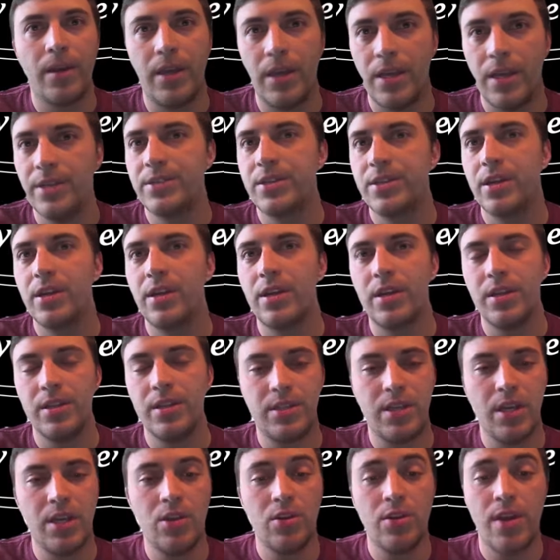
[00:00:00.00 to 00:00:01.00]
he's going to
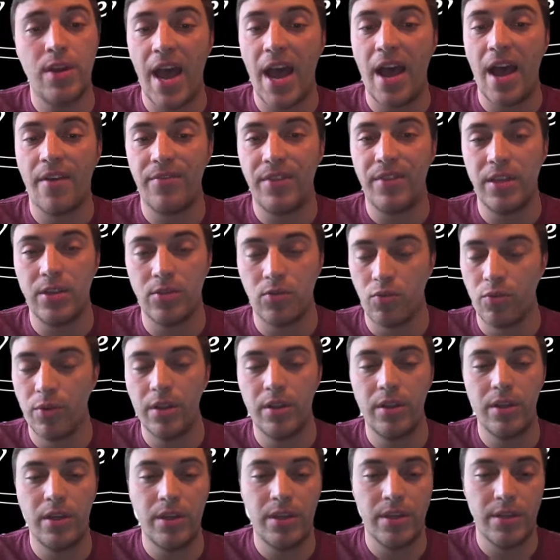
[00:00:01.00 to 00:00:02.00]
continue to have these
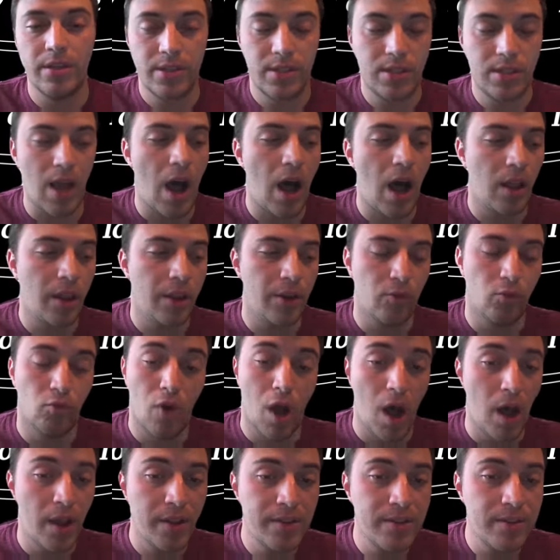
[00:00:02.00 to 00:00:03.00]
really solid
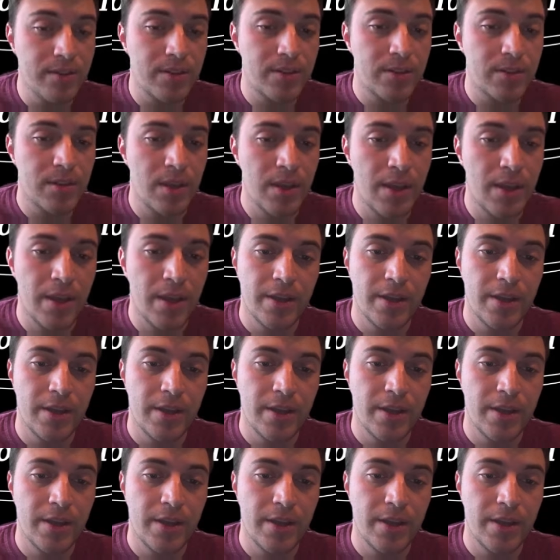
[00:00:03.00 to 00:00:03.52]
runs.